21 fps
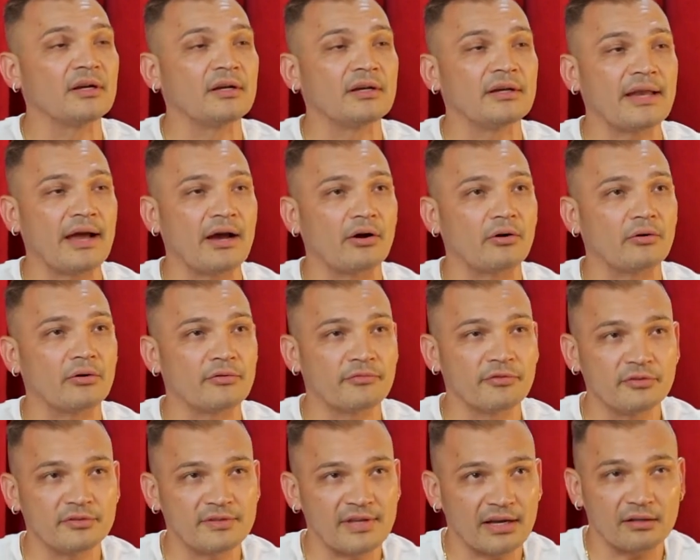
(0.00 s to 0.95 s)
Now, if
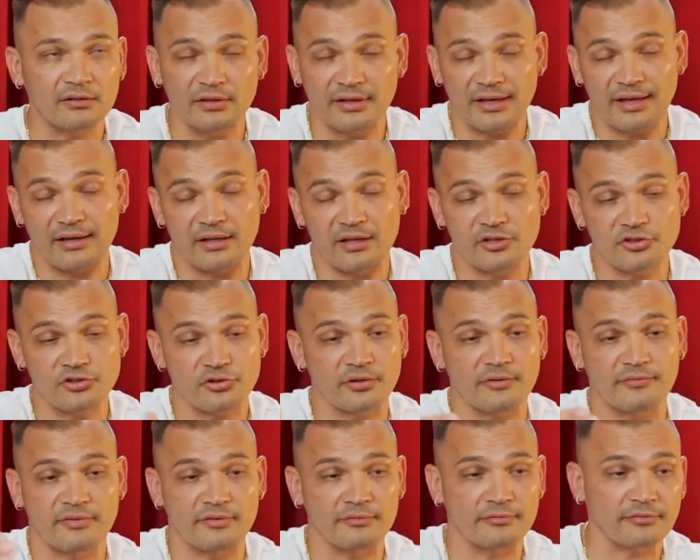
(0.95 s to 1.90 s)
you take a look at a history
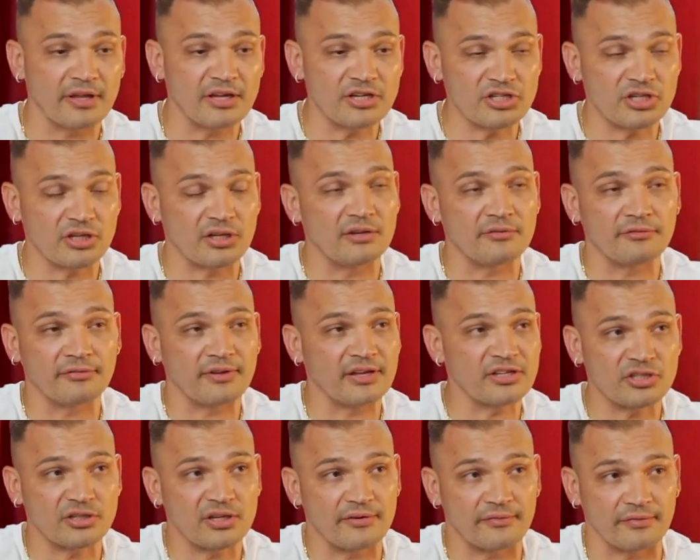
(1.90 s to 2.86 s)
of inflation,
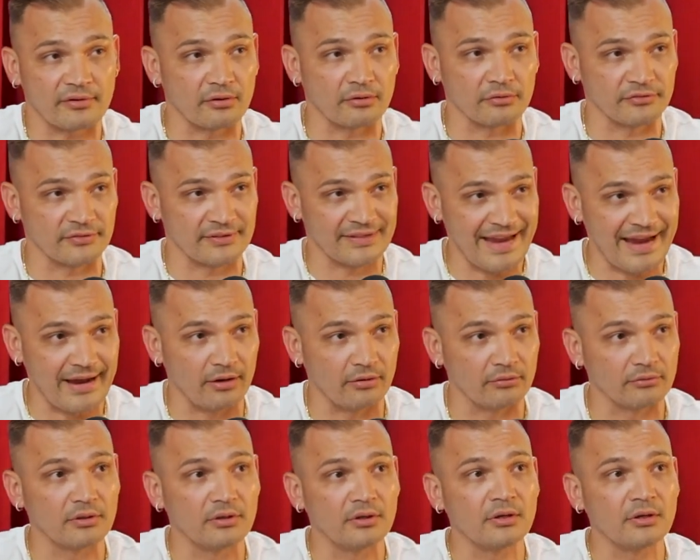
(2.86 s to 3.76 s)
inflation never goes down.